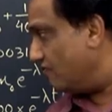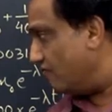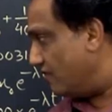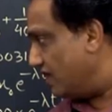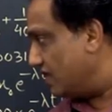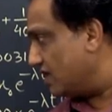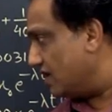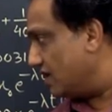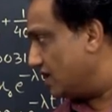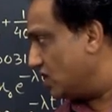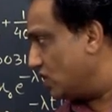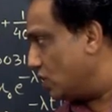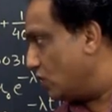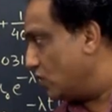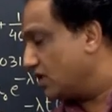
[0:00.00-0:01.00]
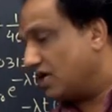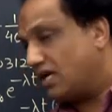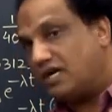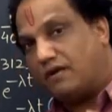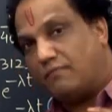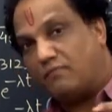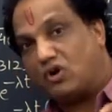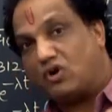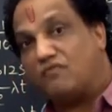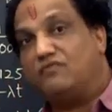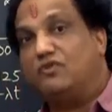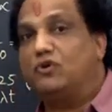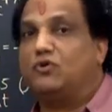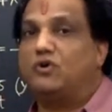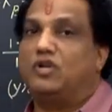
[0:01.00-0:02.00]
with a total number
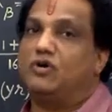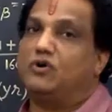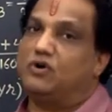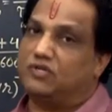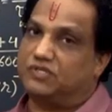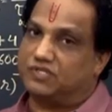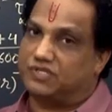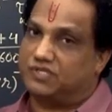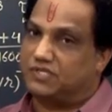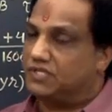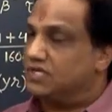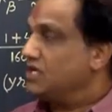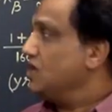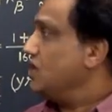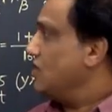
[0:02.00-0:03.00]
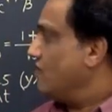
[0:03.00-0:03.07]
of nucleons.